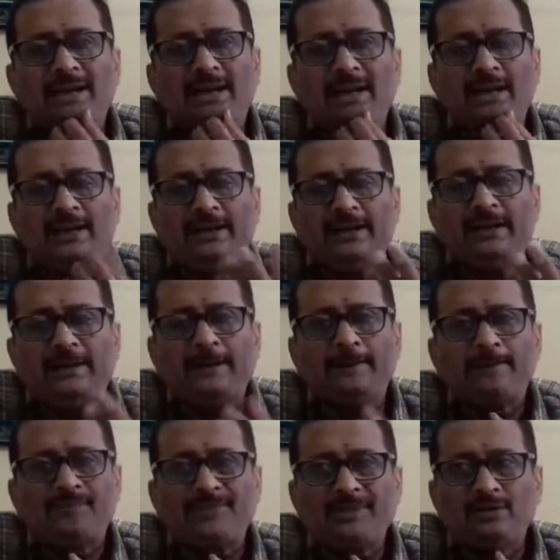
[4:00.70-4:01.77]
and
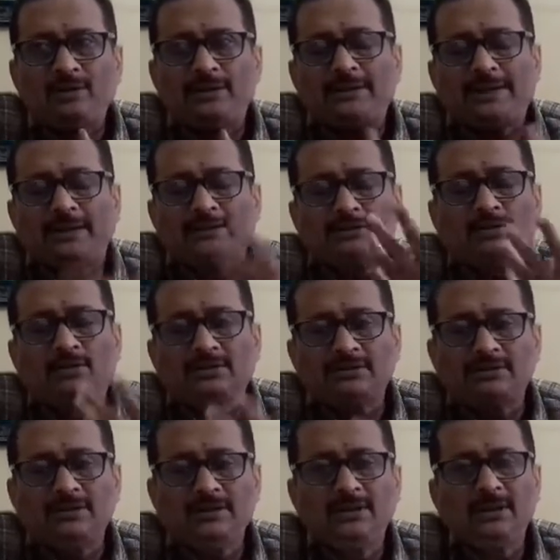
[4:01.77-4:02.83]
it can cause
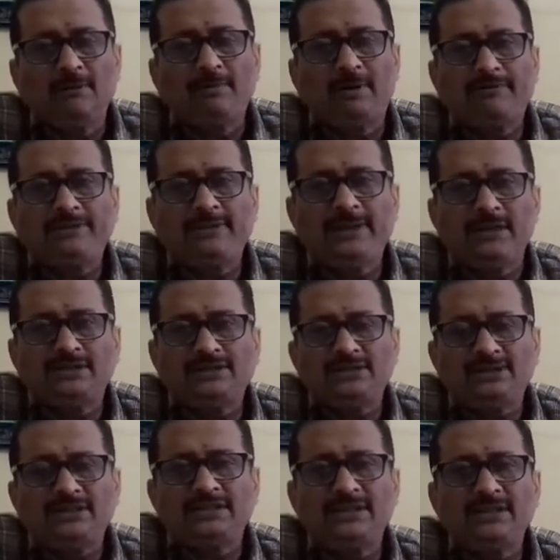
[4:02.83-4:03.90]
puffiness in
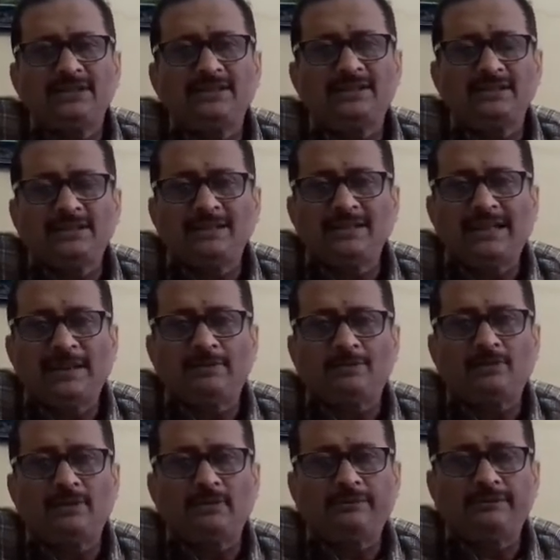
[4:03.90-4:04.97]
the skin, certain types
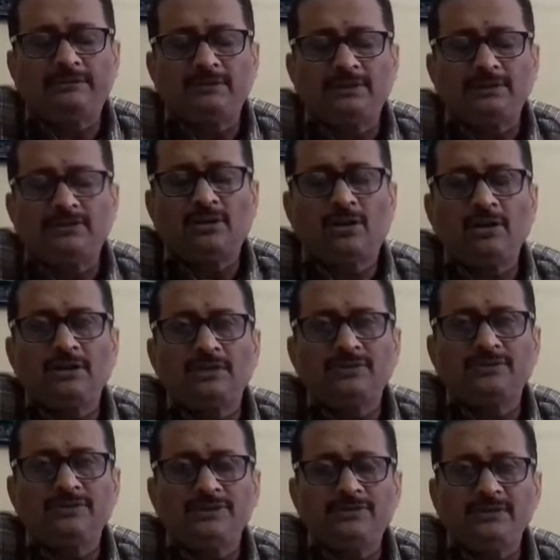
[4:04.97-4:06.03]
of
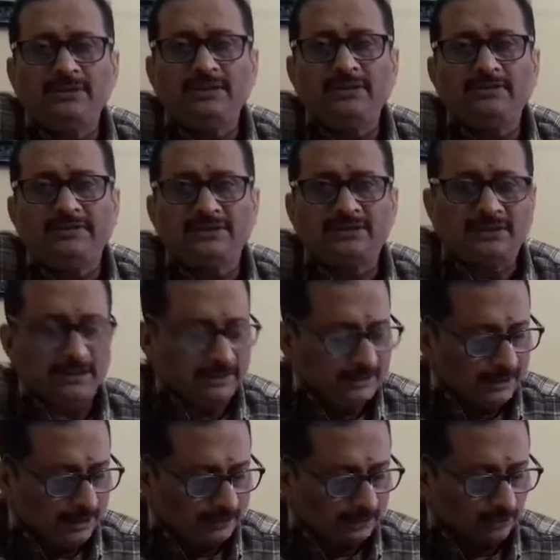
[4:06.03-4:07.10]
disorders which we will study
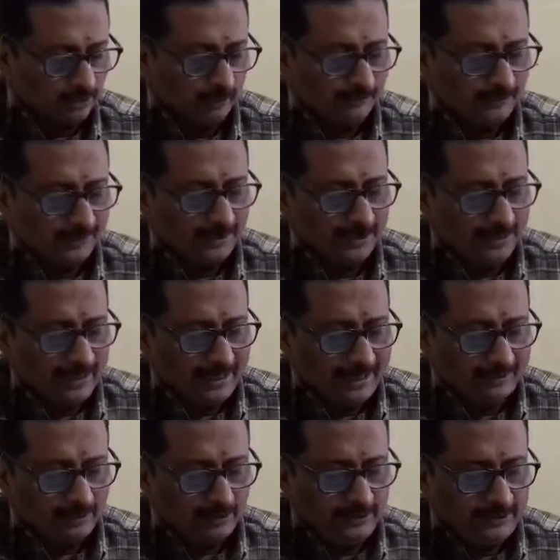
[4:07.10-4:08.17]
later on.
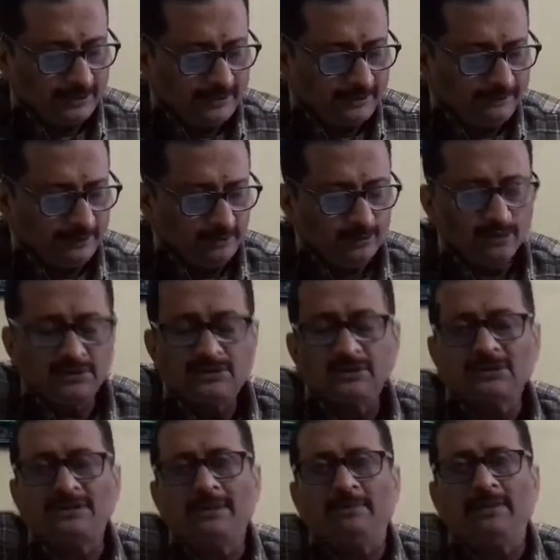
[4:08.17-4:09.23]
And on individual
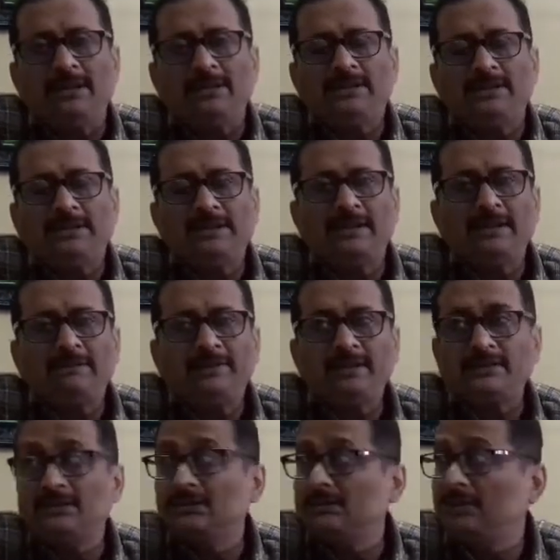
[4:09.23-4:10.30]
system, like it can affect
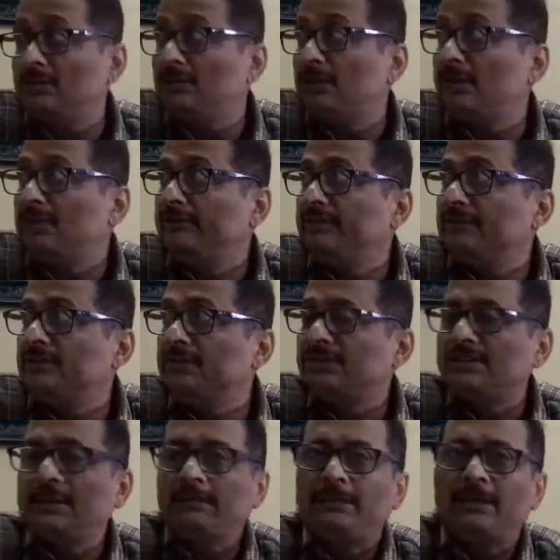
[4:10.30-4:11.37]
the central nervous
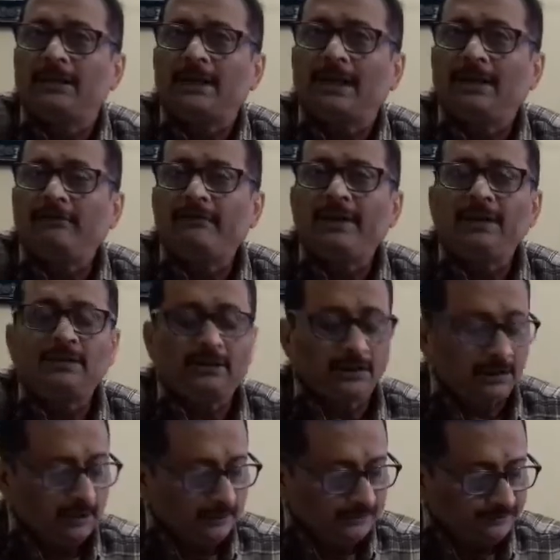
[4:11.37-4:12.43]
system, it can affect
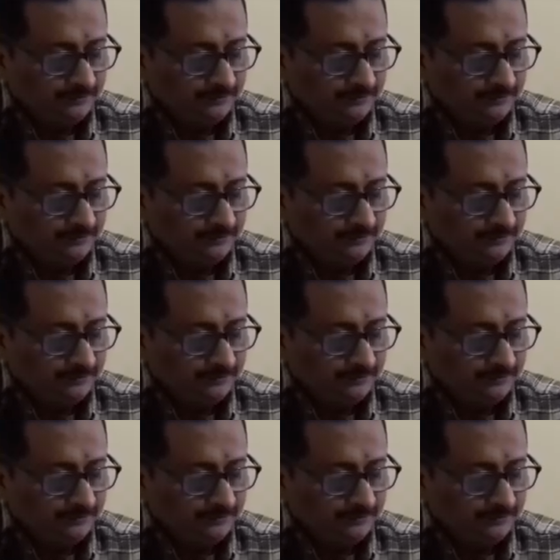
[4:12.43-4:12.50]
the